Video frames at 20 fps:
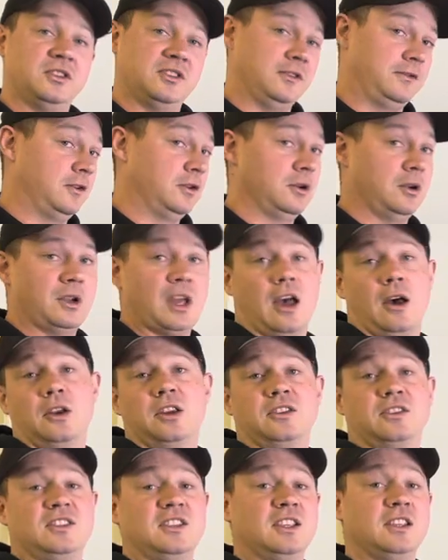If you're out
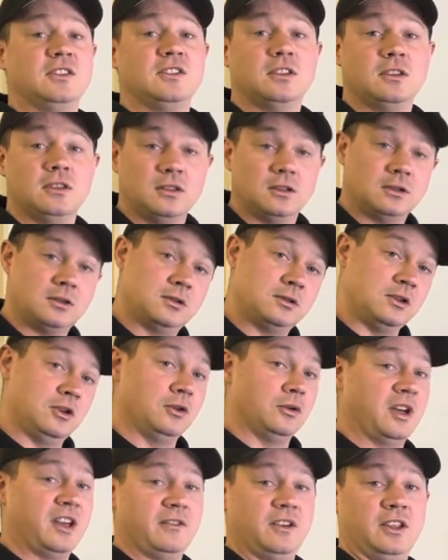of season, you
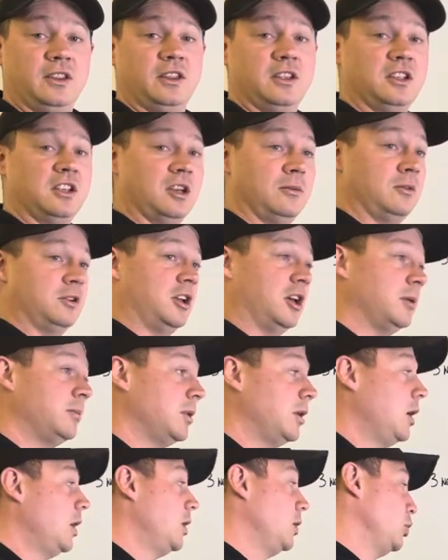don't have anything coming up,
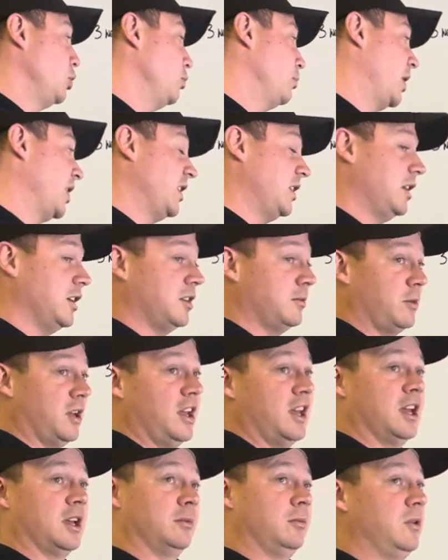you might kick
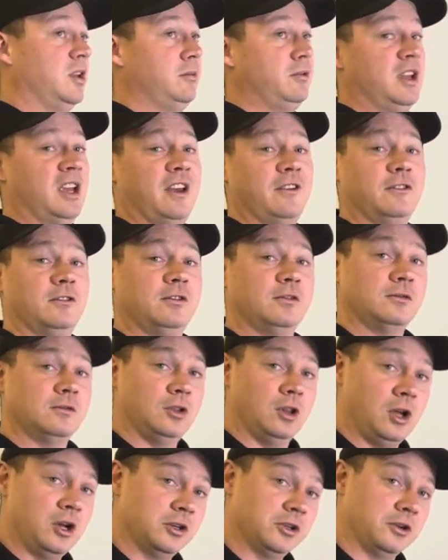back, maybe have
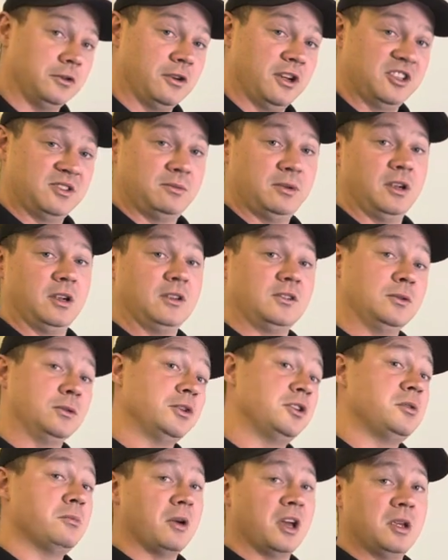longer rest periods, or
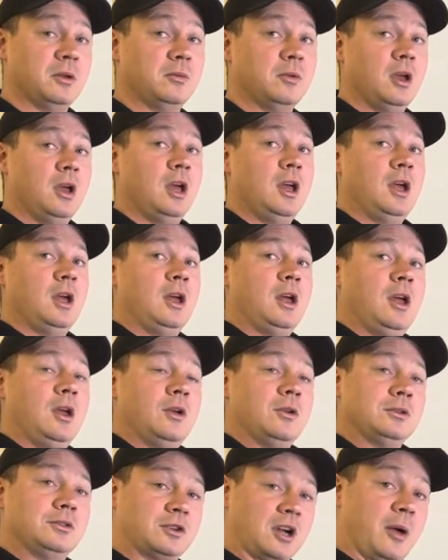you might
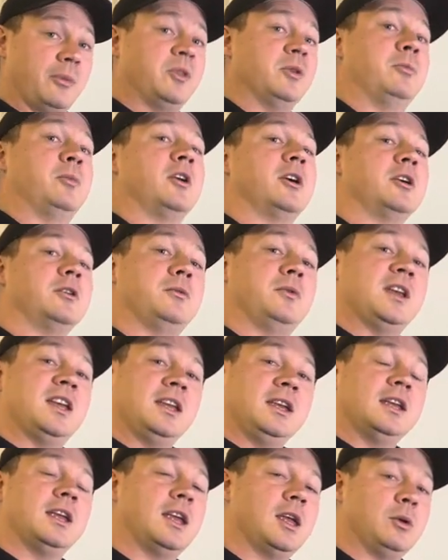drop the bar
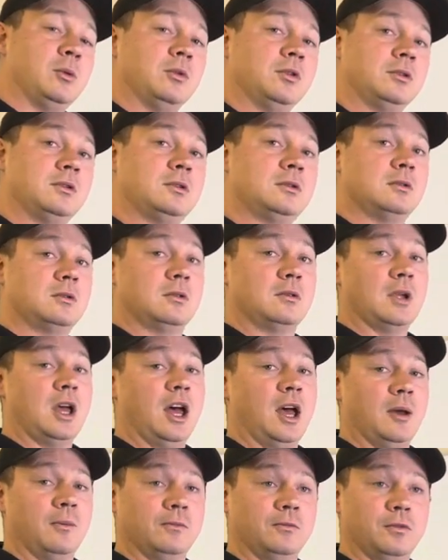weight and
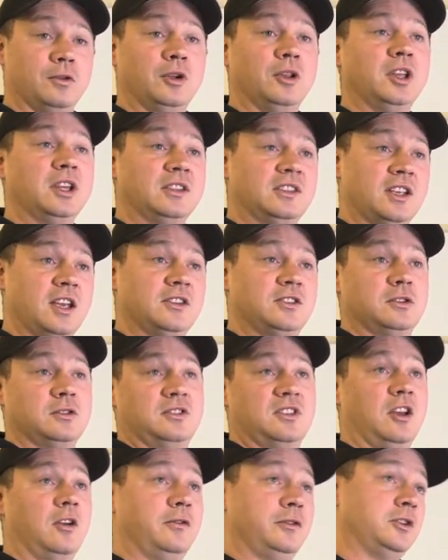really test
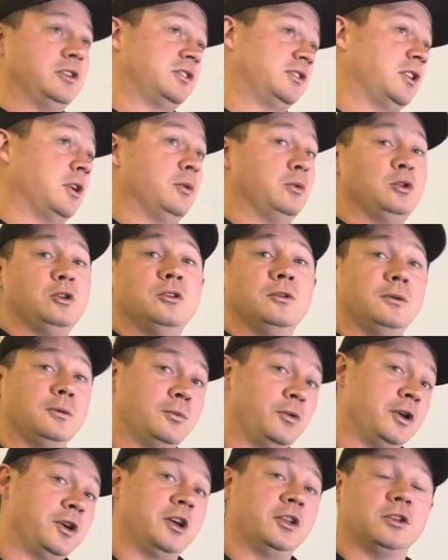yourself and just go you and
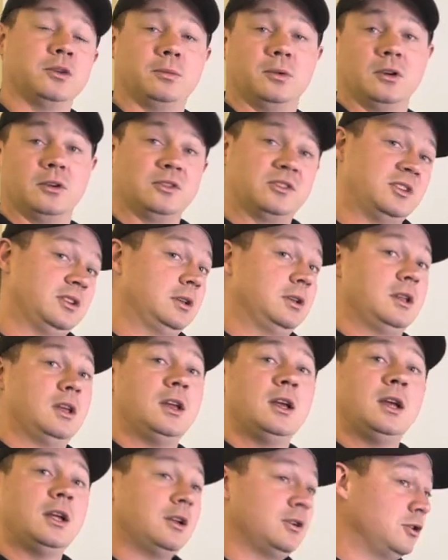one other person,
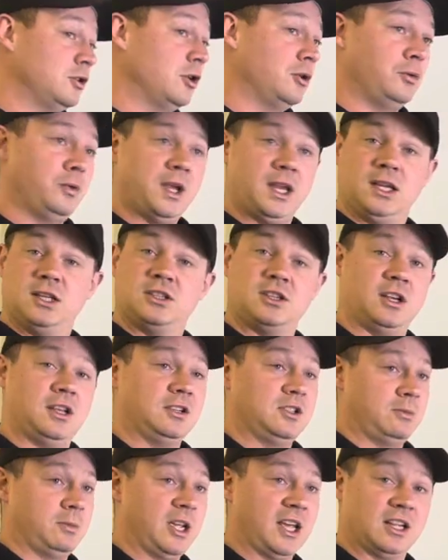no weight
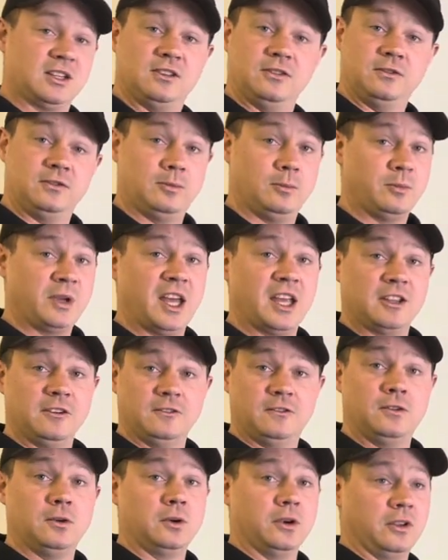change back and
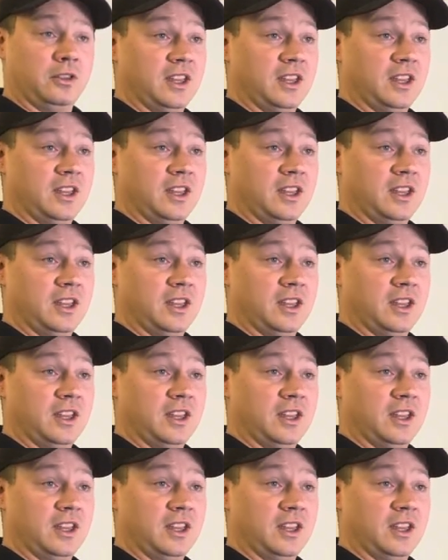forth.